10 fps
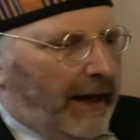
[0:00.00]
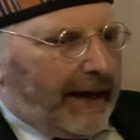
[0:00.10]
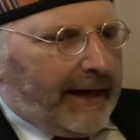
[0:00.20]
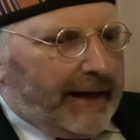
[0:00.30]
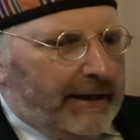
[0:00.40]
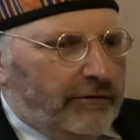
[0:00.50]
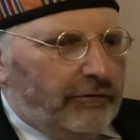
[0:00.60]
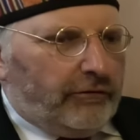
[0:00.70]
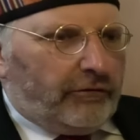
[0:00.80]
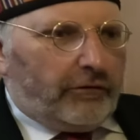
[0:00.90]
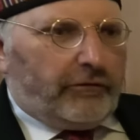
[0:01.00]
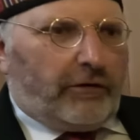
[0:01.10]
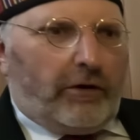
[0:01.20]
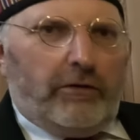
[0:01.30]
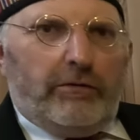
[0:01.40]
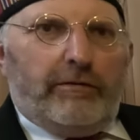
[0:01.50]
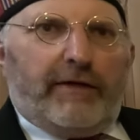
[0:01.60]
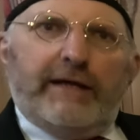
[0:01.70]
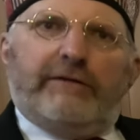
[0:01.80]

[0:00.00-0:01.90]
And so they